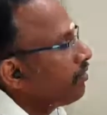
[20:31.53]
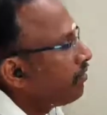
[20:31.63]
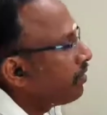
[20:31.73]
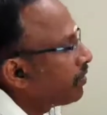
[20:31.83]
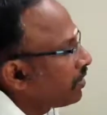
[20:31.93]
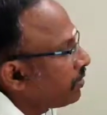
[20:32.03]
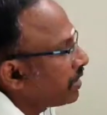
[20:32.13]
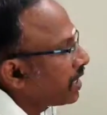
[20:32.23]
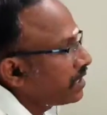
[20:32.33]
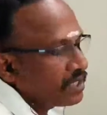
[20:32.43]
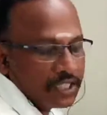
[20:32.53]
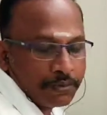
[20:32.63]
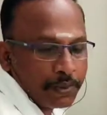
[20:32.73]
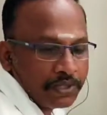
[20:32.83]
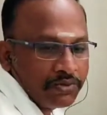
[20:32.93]
we want to get
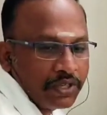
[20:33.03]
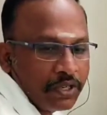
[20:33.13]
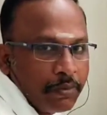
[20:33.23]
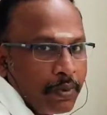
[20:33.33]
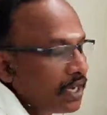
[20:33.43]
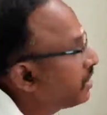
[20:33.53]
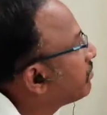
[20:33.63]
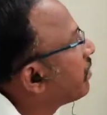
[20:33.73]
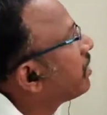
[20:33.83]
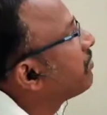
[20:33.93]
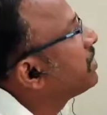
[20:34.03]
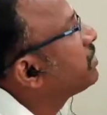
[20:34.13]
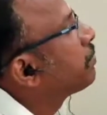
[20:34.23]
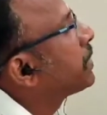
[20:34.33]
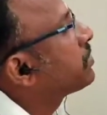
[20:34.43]
these perspective points for
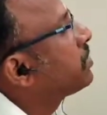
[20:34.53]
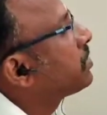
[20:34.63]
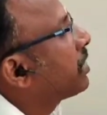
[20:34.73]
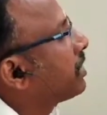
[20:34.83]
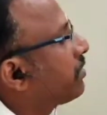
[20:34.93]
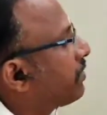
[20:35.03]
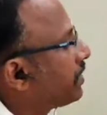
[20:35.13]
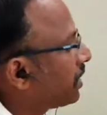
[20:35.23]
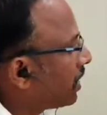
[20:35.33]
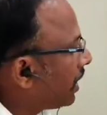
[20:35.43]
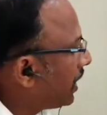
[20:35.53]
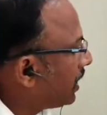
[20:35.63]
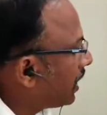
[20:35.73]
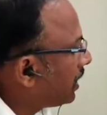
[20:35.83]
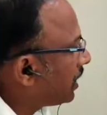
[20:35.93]
which first draw the vertical
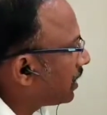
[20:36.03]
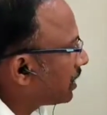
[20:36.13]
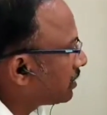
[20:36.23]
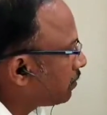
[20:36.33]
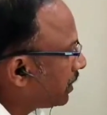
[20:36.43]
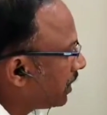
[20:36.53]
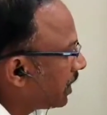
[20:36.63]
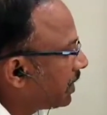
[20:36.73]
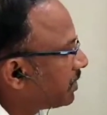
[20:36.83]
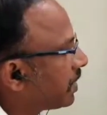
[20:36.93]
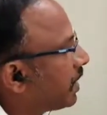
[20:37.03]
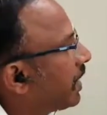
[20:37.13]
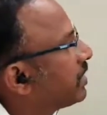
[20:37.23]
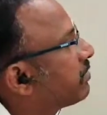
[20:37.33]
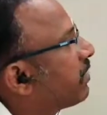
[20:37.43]
line and corresponding horizontal
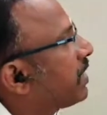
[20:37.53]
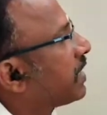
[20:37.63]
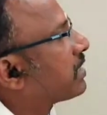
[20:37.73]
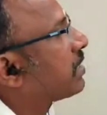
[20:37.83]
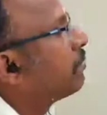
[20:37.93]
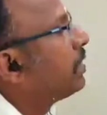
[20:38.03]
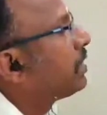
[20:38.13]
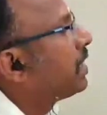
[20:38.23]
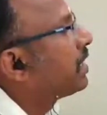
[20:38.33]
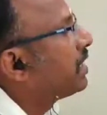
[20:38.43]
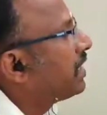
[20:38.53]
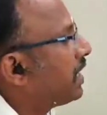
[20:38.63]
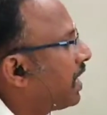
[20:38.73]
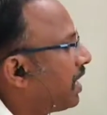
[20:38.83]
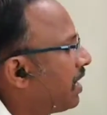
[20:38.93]
lines. For example, take
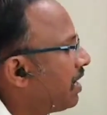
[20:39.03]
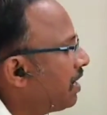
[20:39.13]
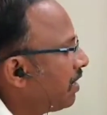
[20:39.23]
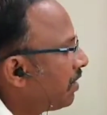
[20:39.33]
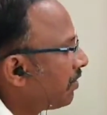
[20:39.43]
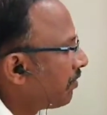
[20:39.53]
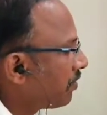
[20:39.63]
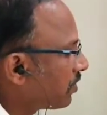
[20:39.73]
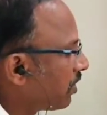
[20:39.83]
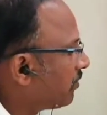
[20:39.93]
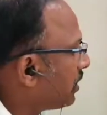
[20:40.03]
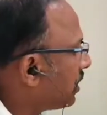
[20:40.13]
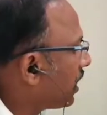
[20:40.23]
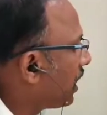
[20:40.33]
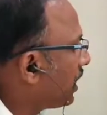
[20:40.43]
A, draw
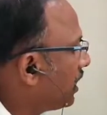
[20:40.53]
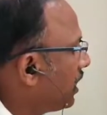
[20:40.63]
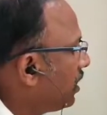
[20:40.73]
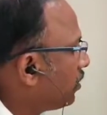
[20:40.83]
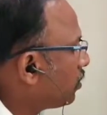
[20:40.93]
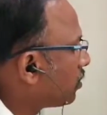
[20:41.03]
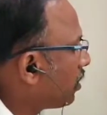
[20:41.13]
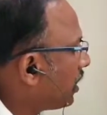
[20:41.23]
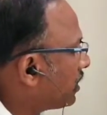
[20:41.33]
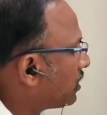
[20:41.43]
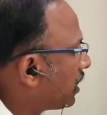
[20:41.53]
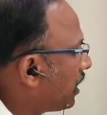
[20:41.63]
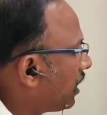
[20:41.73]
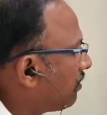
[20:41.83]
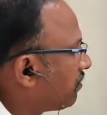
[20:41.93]
vertical line. You draw
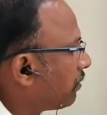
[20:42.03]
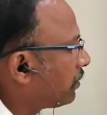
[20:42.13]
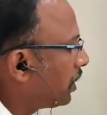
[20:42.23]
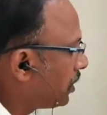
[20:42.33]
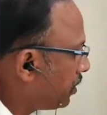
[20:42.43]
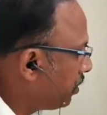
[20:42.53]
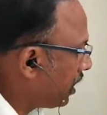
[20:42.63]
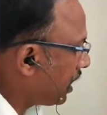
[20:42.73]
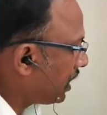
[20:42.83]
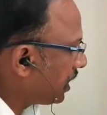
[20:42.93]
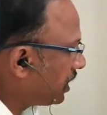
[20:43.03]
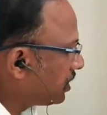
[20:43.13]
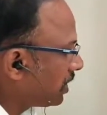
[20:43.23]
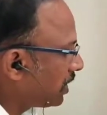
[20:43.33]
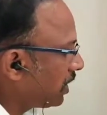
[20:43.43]
horizontal line from A2 and
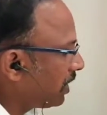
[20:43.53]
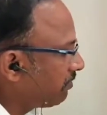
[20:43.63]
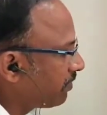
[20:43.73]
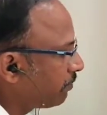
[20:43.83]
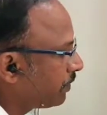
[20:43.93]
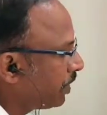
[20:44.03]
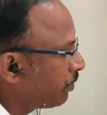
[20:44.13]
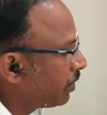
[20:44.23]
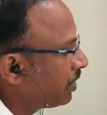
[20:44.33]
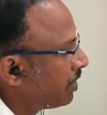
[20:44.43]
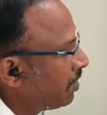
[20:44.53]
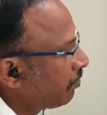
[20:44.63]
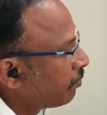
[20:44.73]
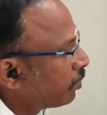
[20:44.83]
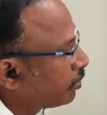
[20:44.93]
horizontal line from A1.
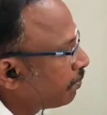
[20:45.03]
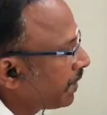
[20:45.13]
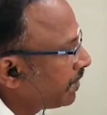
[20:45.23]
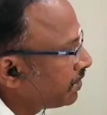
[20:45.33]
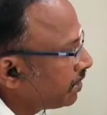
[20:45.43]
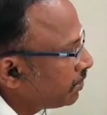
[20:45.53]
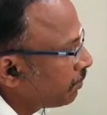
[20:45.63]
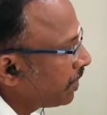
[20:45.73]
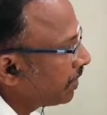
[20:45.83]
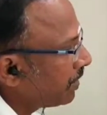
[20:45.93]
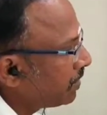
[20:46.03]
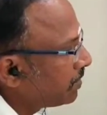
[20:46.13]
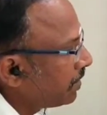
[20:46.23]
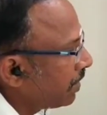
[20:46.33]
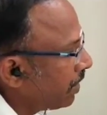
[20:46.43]
Both points is marked in
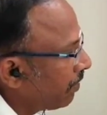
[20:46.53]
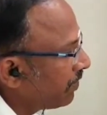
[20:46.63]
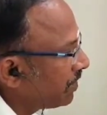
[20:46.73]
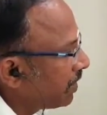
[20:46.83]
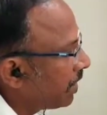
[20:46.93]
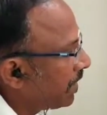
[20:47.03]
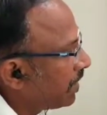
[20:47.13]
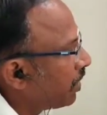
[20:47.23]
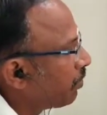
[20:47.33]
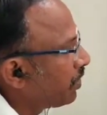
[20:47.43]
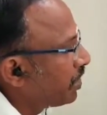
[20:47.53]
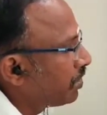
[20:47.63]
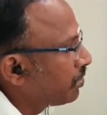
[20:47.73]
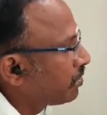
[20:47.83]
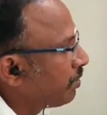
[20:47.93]
single vertical line A1,
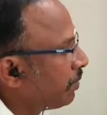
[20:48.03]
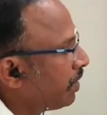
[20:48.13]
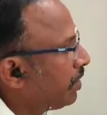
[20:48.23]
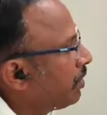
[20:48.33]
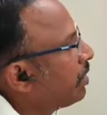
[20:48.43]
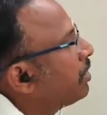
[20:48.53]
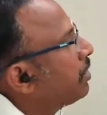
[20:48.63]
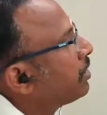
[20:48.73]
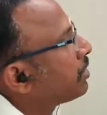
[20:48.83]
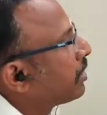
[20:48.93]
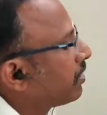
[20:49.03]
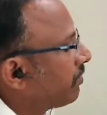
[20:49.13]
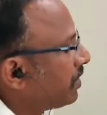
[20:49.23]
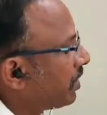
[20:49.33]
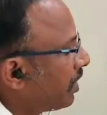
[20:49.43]
A2. Similarly, draw the
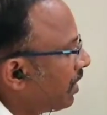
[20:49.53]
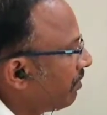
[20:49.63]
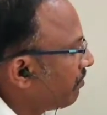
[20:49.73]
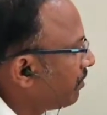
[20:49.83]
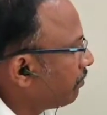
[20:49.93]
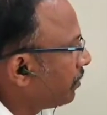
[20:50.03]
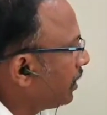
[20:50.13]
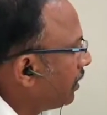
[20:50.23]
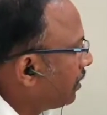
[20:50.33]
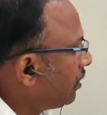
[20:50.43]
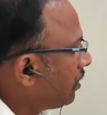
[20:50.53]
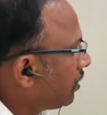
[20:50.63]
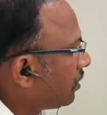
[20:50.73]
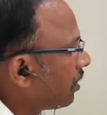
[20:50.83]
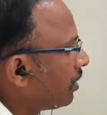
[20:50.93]
vertical line from B,
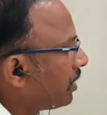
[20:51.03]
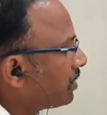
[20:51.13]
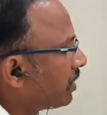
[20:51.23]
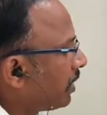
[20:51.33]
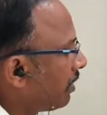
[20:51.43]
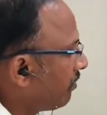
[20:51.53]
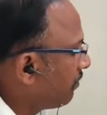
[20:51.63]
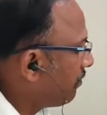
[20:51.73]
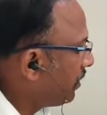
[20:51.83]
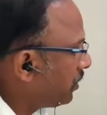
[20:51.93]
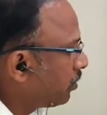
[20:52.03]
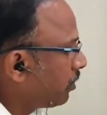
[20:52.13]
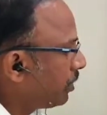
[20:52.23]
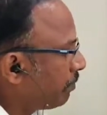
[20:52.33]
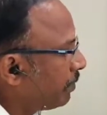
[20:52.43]
draw horizontal line B2
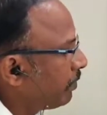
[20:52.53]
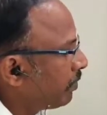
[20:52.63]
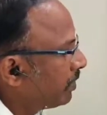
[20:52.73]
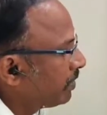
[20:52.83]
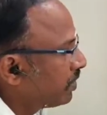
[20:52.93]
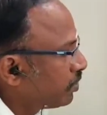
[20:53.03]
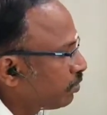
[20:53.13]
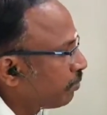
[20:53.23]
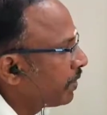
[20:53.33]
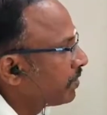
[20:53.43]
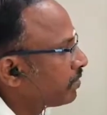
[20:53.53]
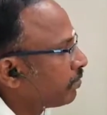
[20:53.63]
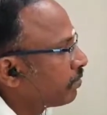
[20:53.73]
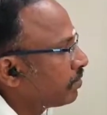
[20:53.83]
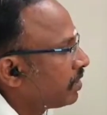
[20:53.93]
and B1, these 2 points.
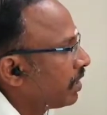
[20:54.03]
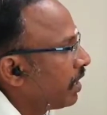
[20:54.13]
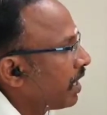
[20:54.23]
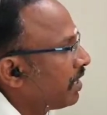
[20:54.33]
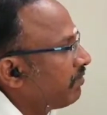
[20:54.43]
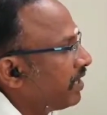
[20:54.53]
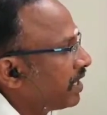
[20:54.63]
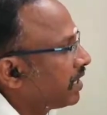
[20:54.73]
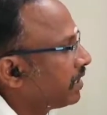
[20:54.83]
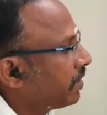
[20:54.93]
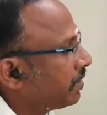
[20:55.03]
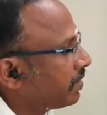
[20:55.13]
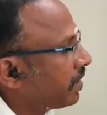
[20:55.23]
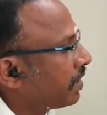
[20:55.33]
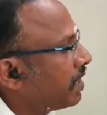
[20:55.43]
So, single line we get
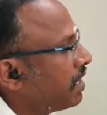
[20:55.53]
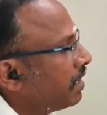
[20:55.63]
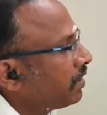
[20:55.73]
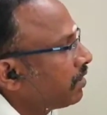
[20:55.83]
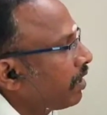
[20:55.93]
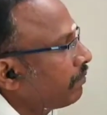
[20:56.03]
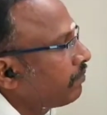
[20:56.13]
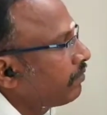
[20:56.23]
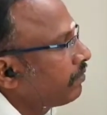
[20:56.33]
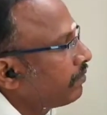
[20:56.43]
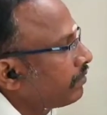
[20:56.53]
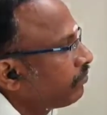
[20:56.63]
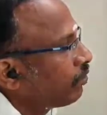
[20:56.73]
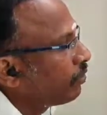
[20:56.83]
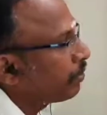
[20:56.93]
here. Top
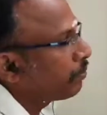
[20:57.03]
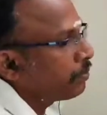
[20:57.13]
4